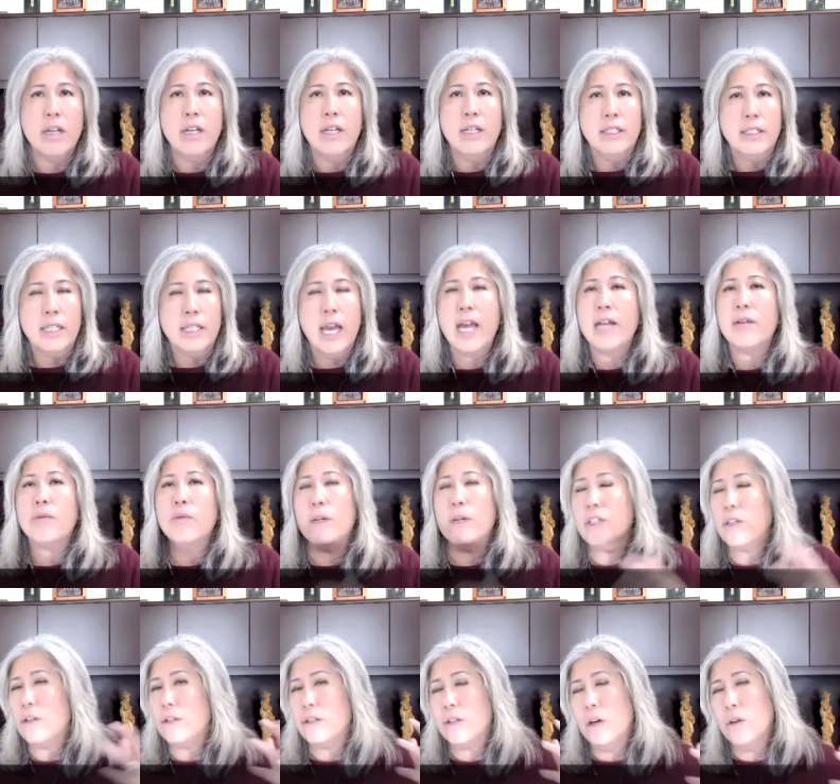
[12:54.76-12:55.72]
than when
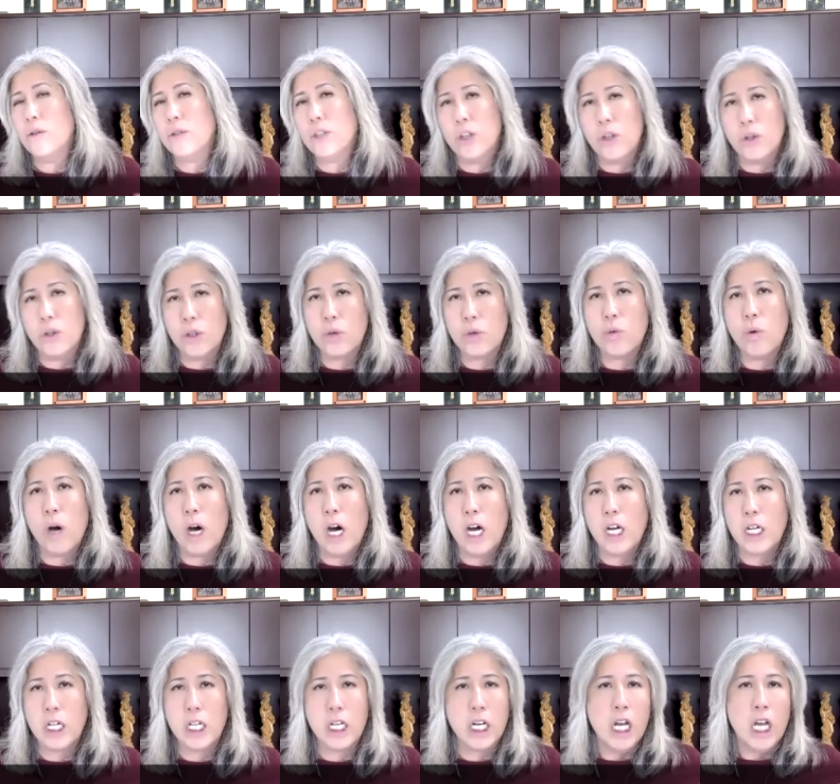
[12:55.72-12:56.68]
you don't use
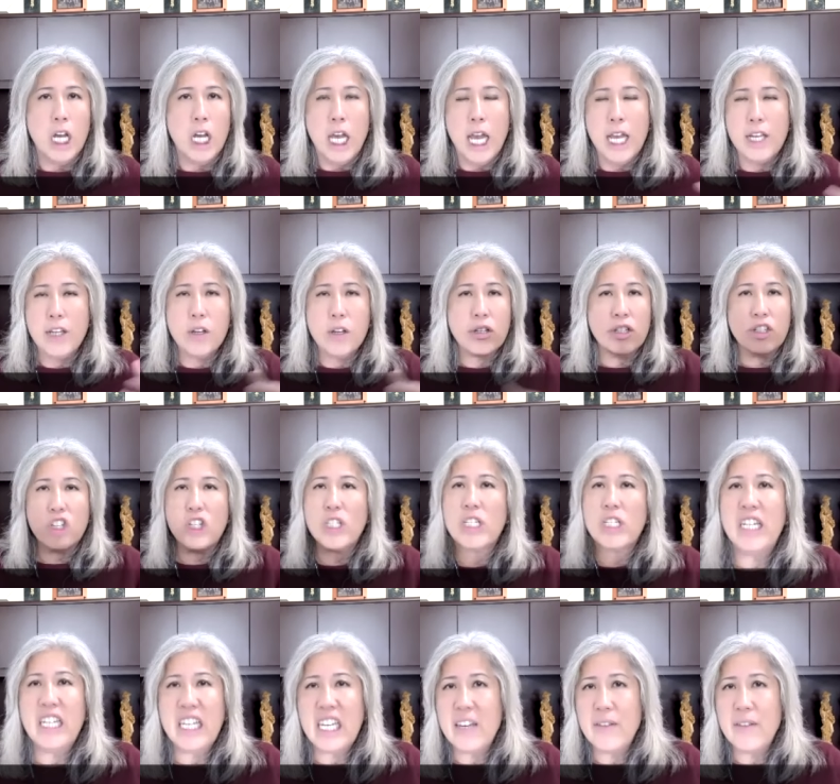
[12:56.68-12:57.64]
water and you can just
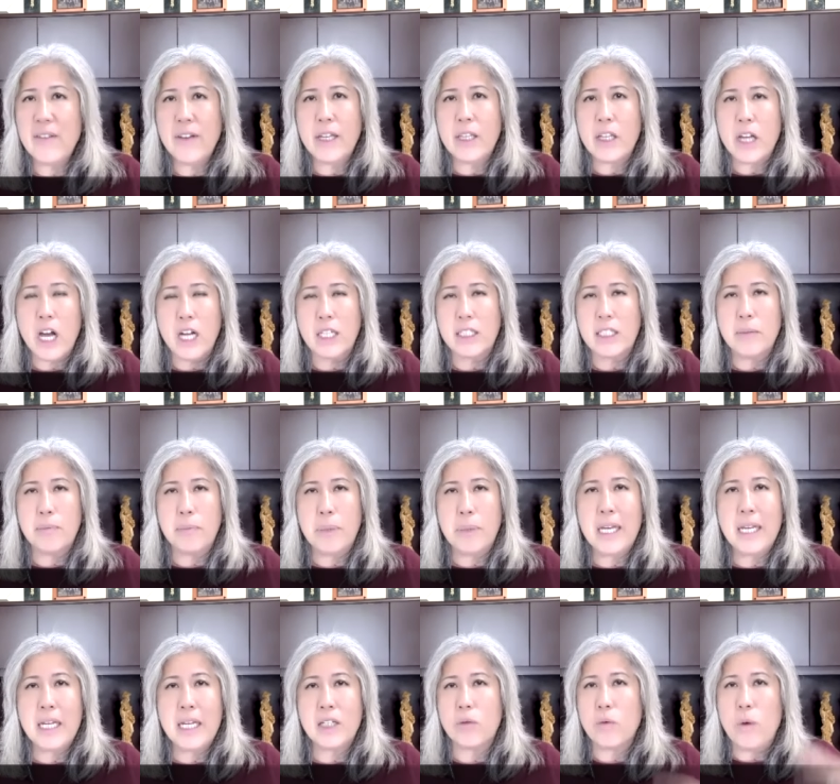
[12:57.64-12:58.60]
leave it on the
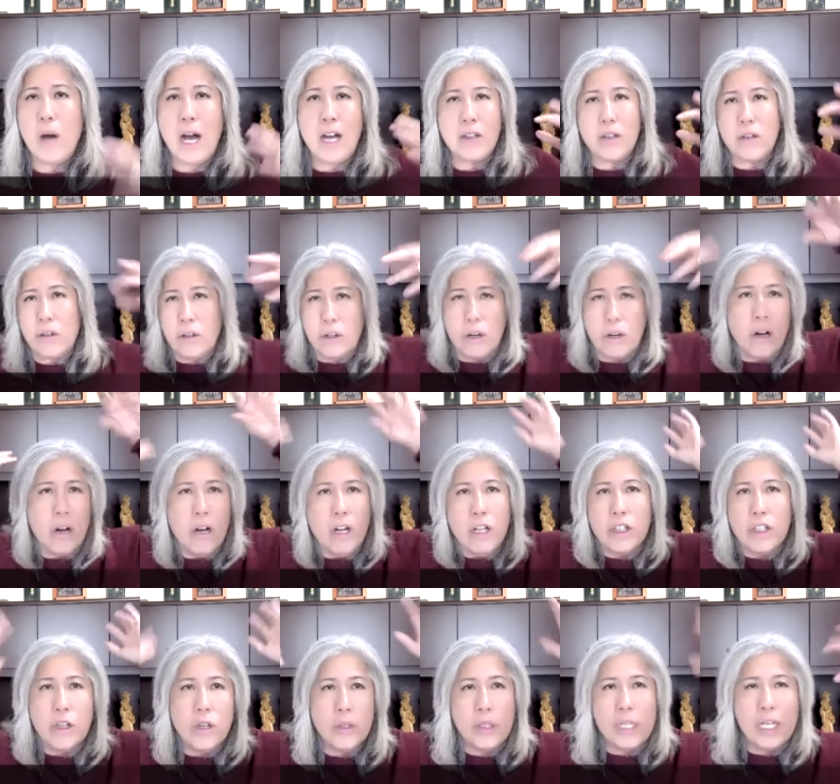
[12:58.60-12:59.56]
penis while you're
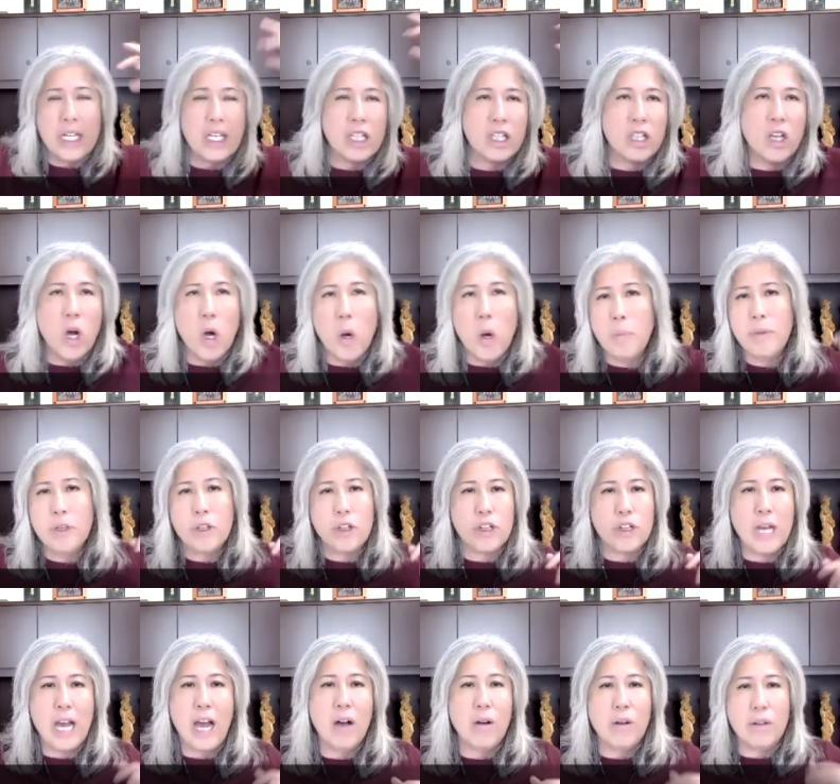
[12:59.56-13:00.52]
using soap to
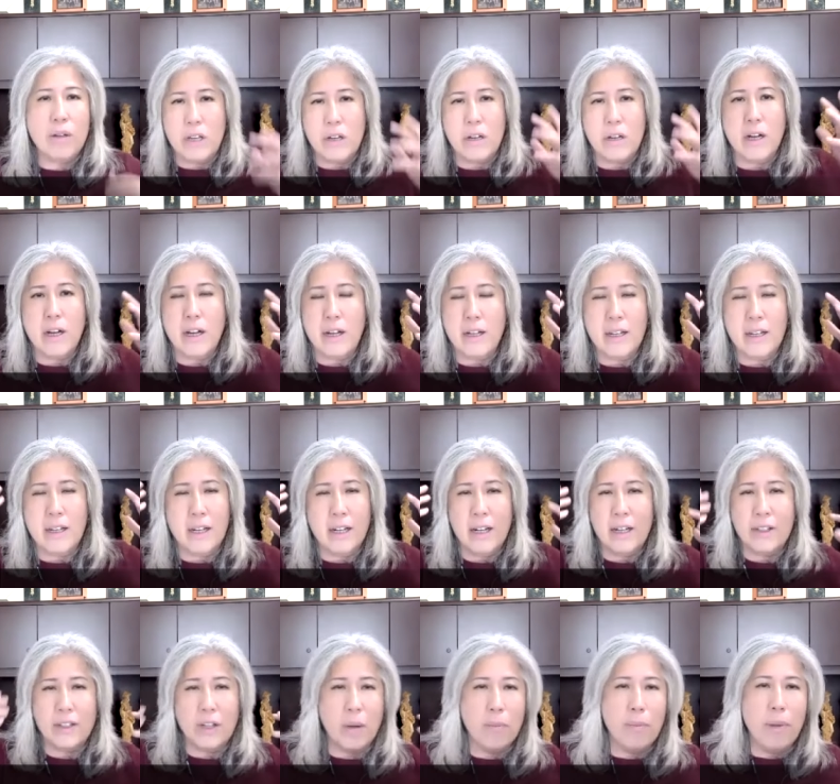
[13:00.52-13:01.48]
shower your
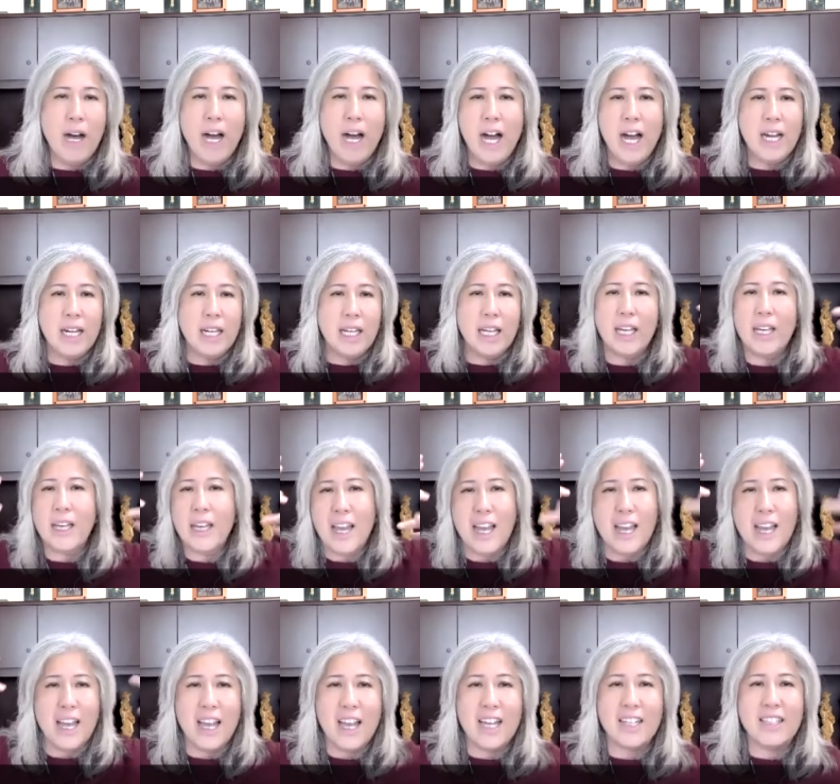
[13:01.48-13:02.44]
uh, your body
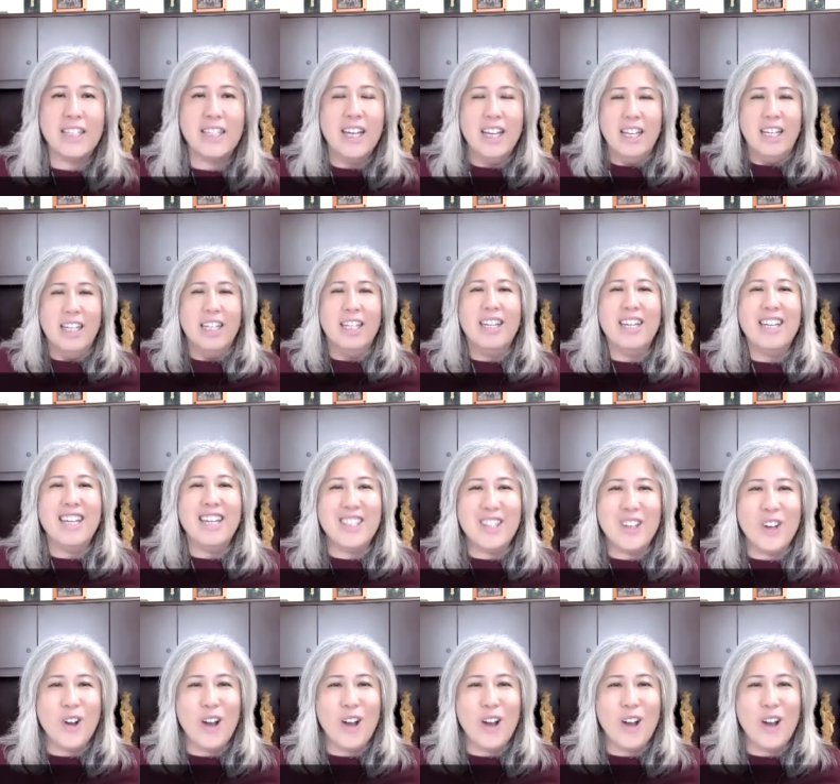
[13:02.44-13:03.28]
and and your